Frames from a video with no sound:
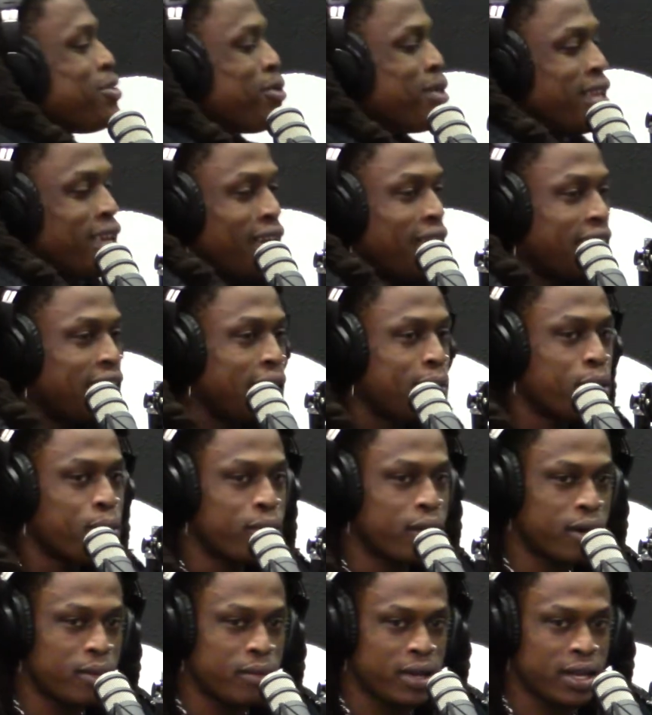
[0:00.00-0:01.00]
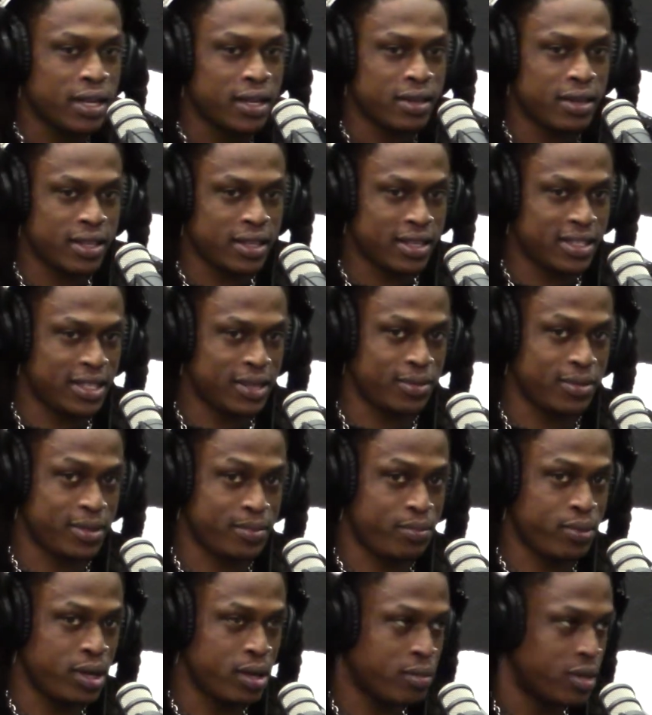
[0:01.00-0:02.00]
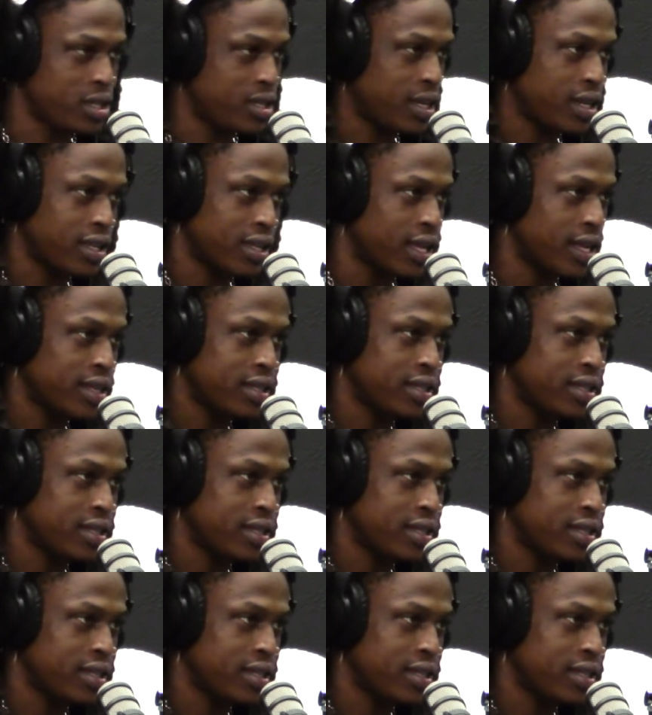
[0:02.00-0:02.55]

really how it came about, man. That shit was pretty much like a lot of